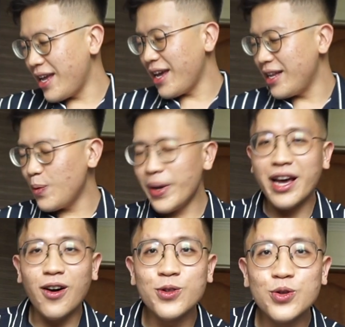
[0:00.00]

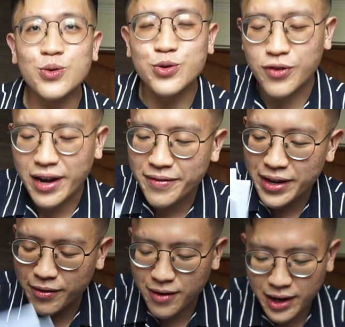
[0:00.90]
anyway, on to
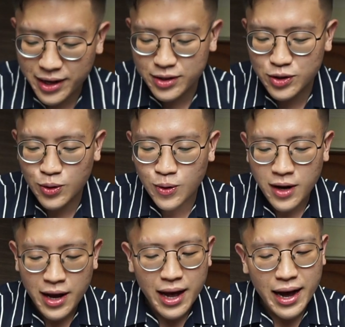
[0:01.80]
driving, right? So
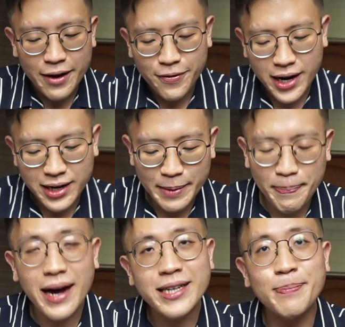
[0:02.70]
I finally
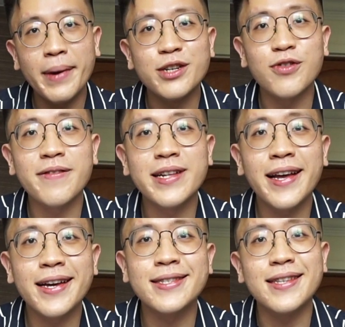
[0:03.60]
passed my driving
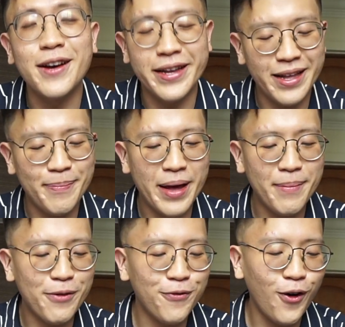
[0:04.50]
test at
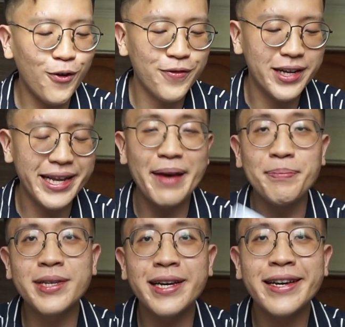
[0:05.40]
my 4th attempt.